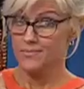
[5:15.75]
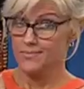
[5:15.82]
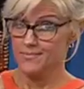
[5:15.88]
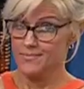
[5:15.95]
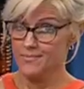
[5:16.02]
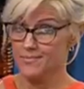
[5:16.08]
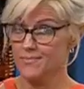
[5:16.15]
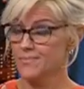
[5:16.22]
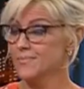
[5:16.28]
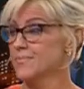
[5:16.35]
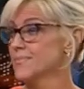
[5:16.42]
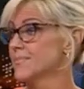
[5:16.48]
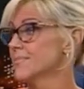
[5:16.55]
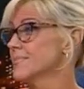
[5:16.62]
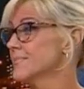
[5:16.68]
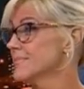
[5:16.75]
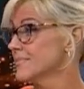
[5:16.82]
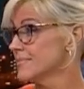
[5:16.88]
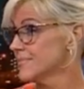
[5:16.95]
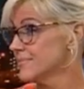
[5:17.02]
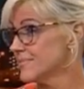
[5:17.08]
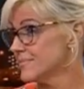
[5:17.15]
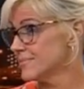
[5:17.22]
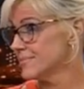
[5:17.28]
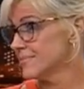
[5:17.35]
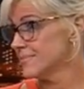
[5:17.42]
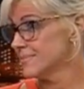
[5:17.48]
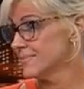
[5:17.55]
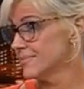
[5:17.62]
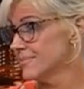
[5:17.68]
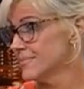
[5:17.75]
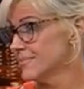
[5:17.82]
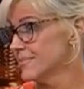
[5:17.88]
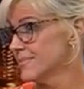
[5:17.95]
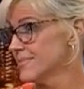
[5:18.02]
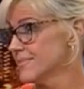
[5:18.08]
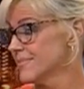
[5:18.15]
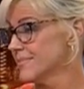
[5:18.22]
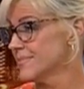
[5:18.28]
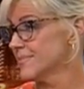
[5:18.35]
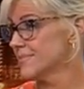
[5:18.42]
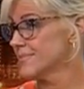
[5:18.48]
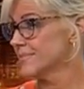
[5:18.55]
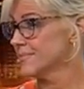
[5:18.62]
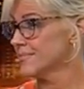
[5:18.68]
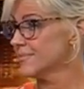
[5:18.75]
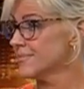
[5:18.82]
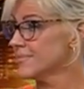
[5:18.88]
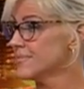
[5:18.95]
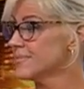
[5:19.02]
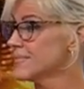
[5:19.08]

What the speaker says: [no speech]